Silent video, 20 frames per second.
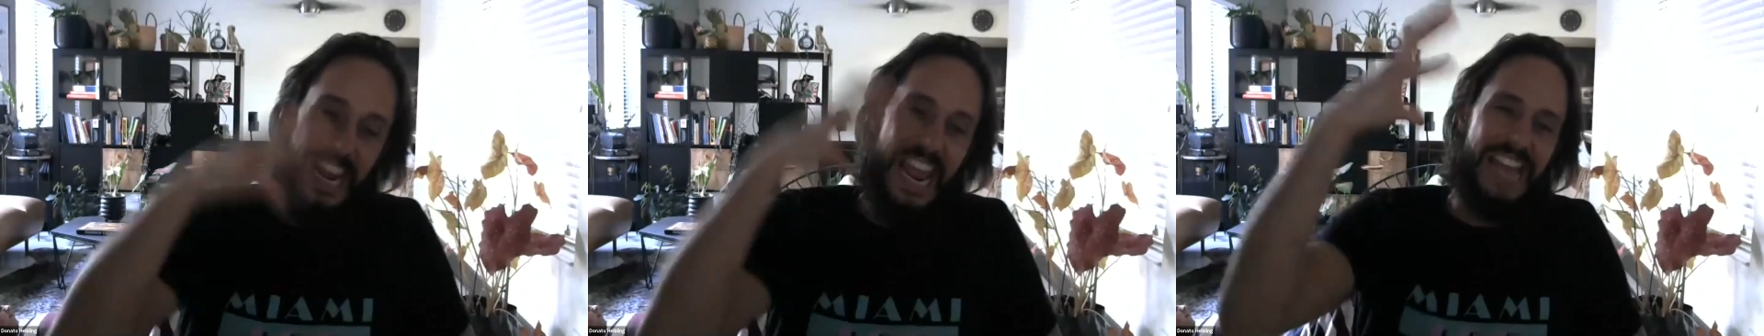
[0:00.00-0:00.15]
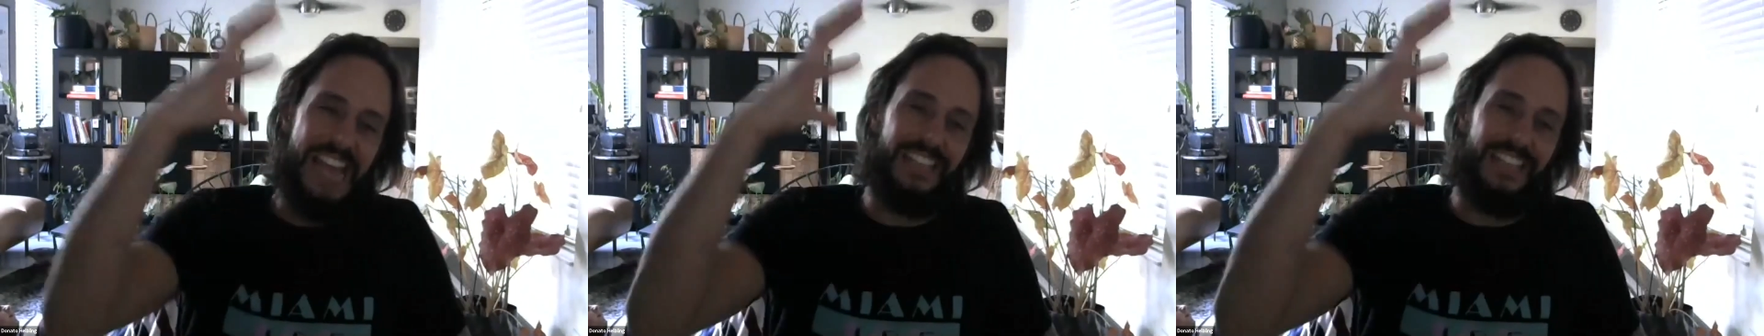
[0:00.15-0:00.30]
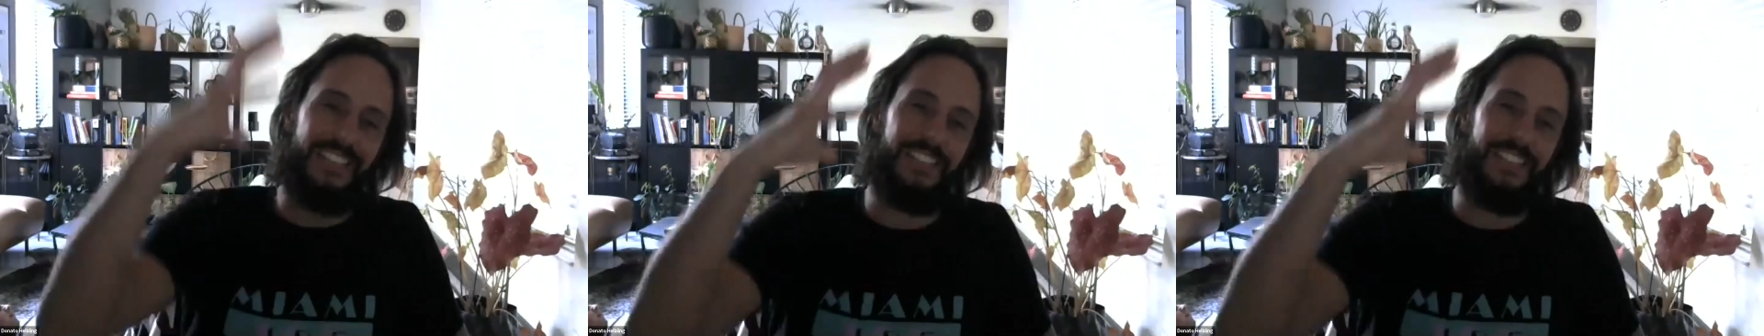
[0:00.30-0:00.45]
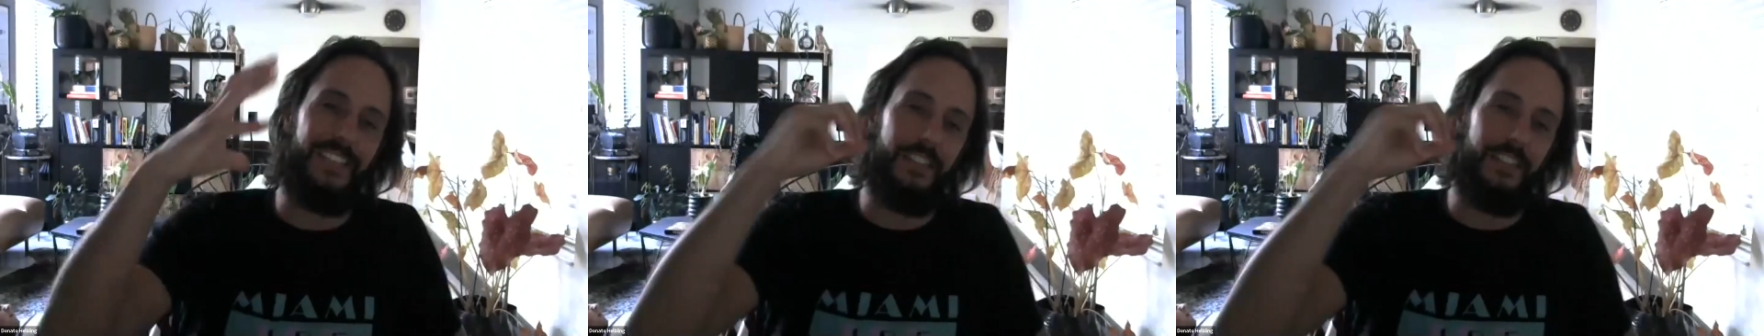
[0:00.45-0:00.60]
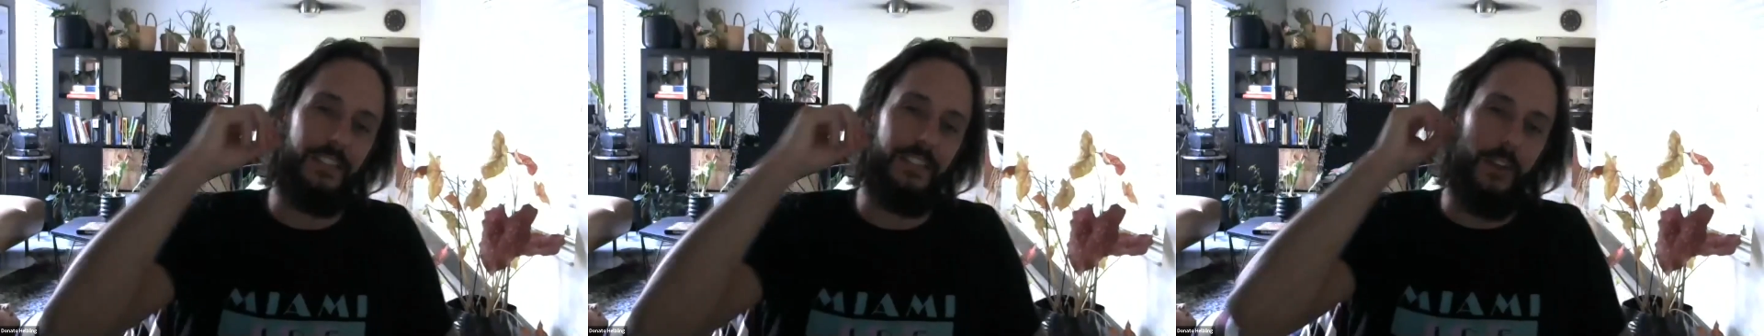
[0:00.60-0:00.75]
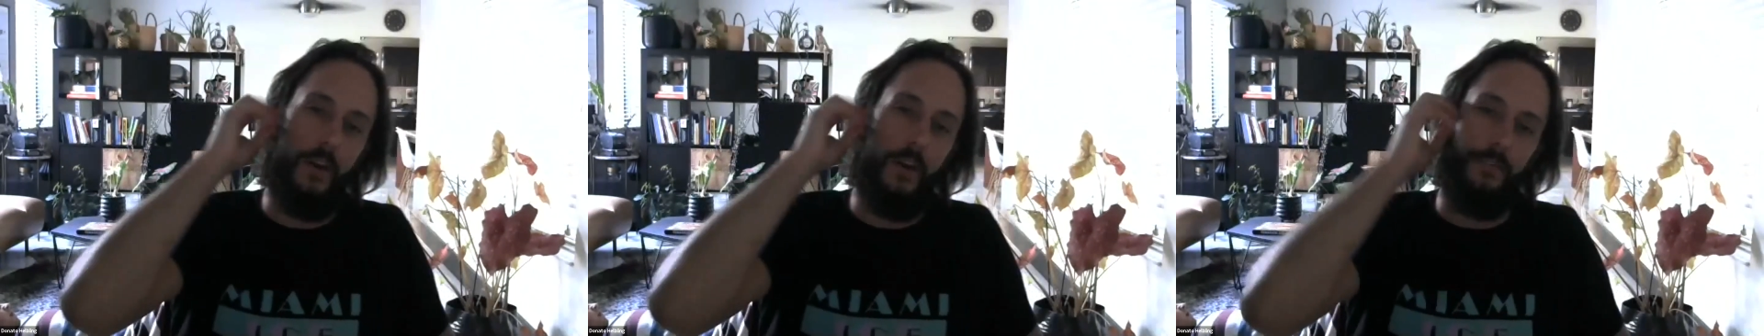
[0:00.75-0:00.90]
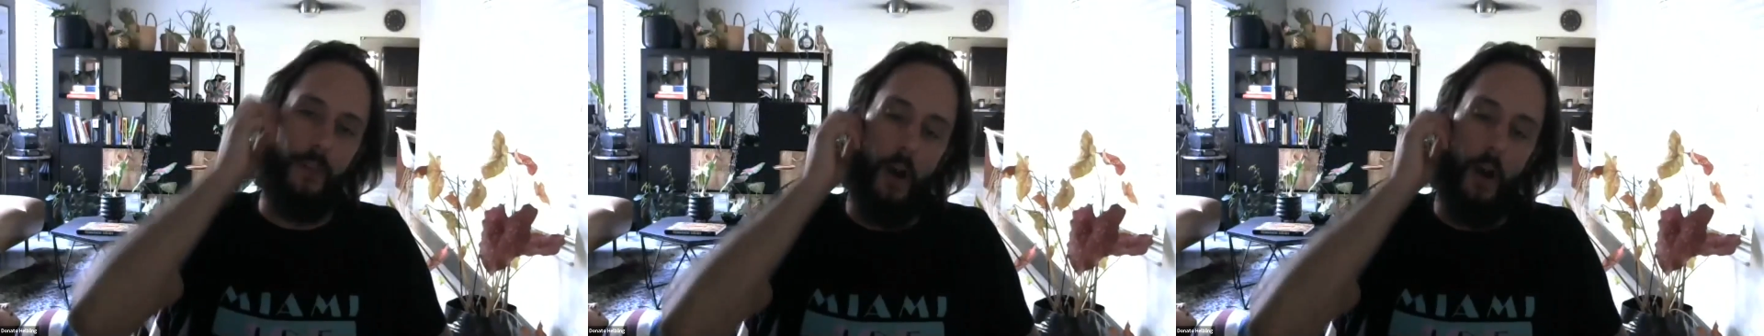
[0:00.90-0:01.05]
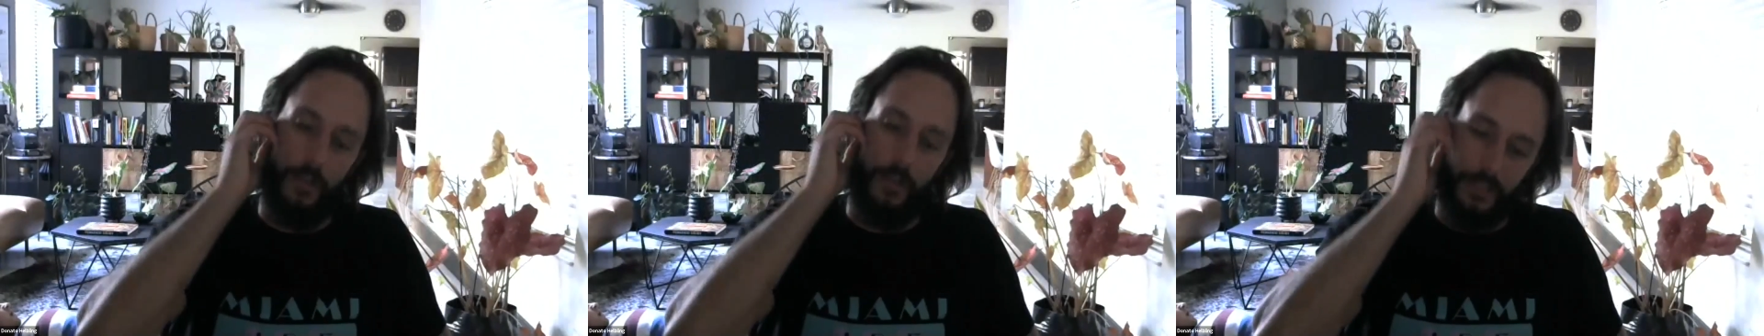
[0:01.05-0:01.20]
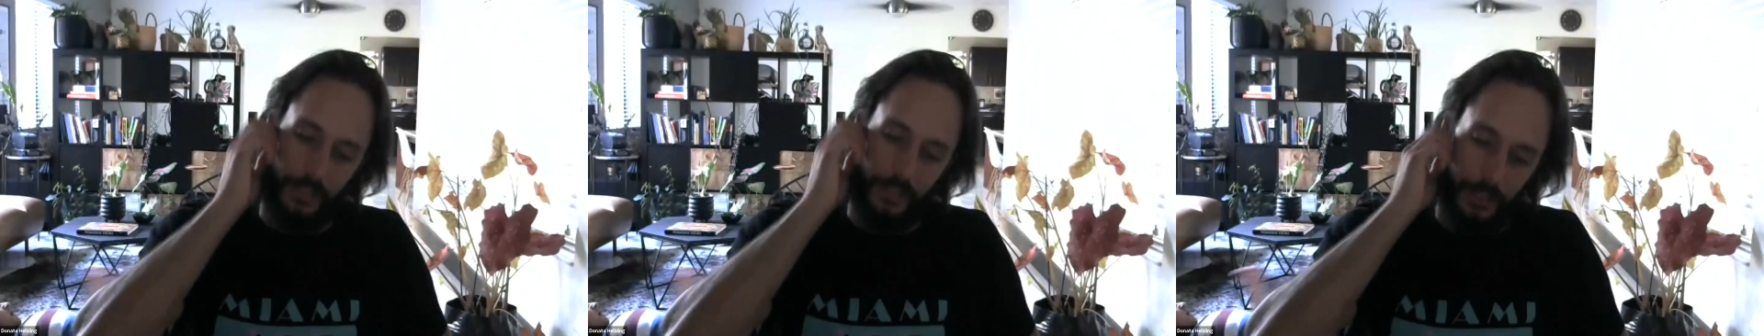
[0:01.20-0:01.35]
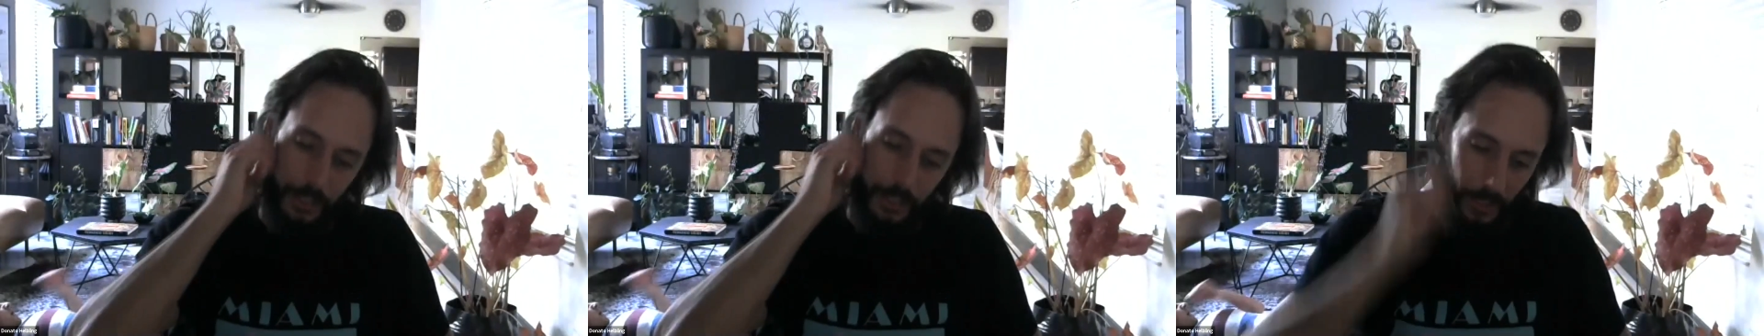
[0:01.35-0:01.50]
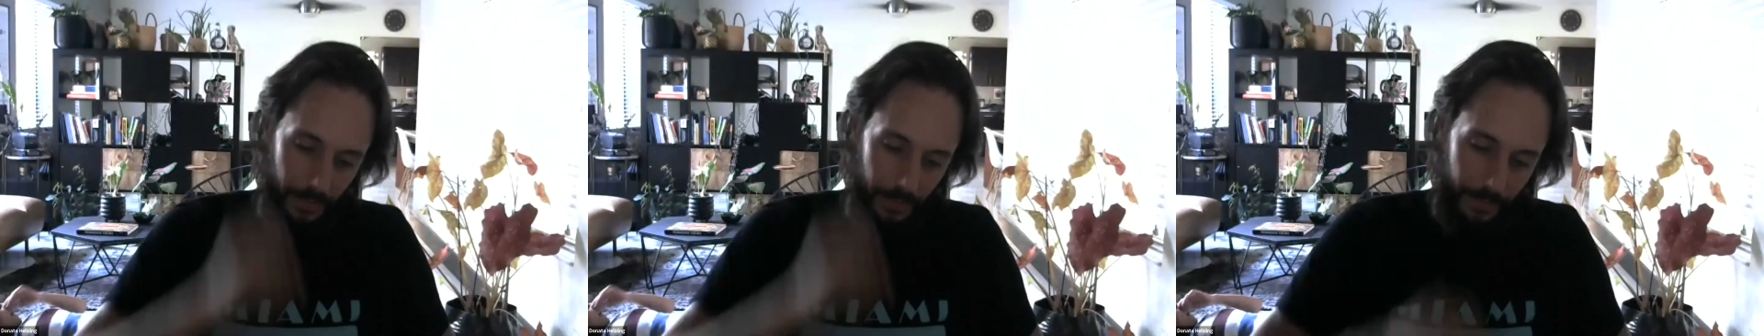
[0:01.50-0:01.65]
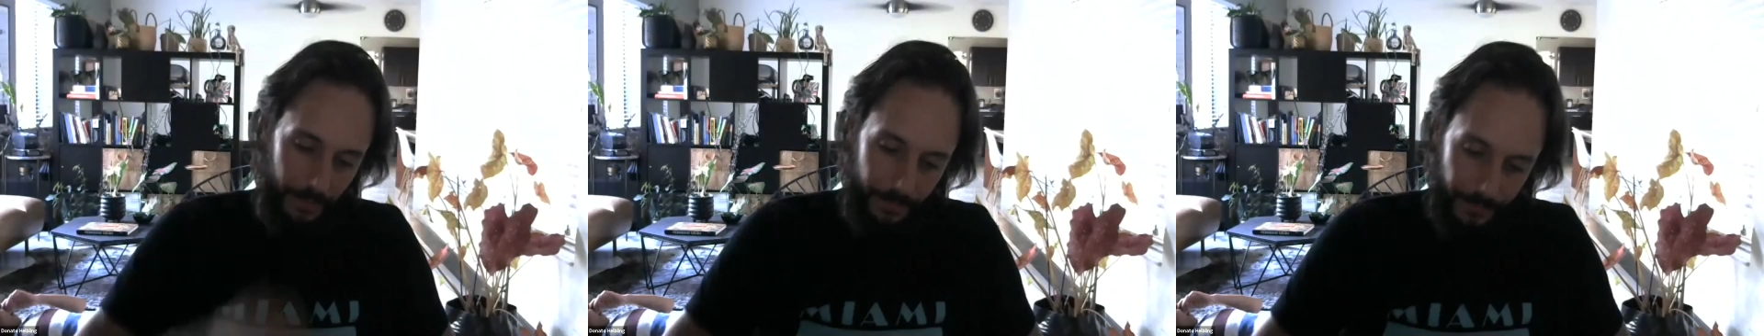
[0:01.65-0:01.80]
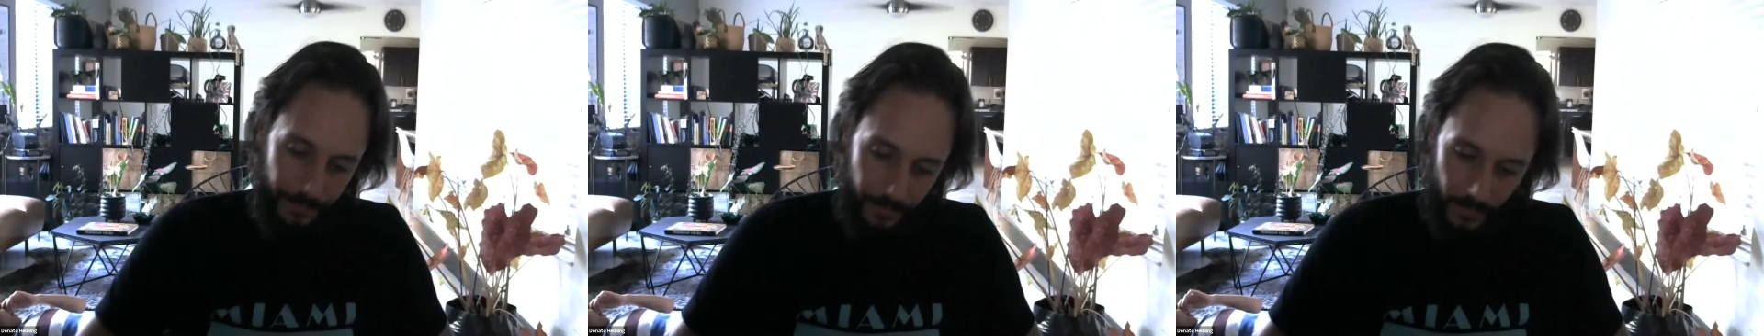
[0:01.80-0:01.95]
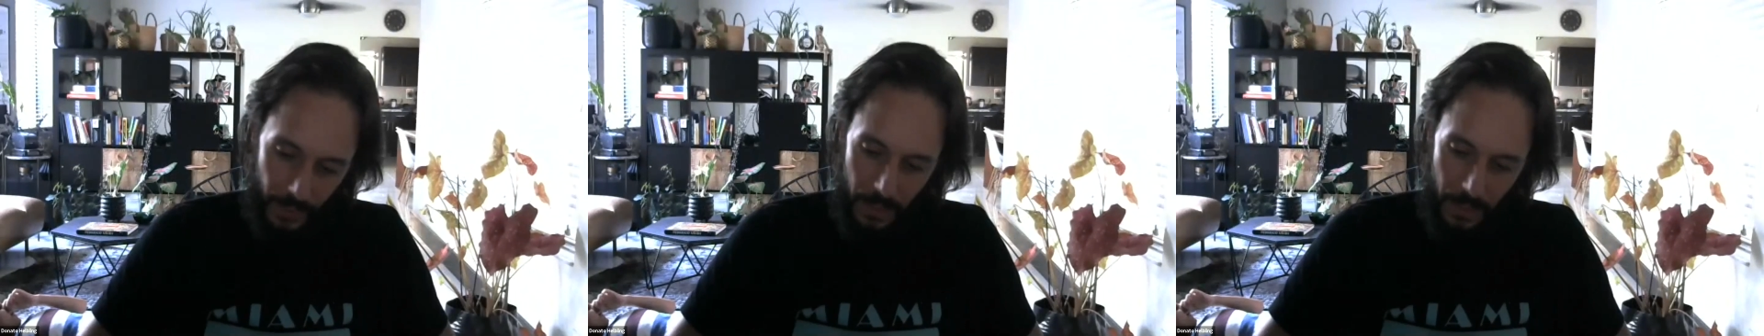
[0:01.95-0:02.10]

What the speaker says: an excess of oxygen,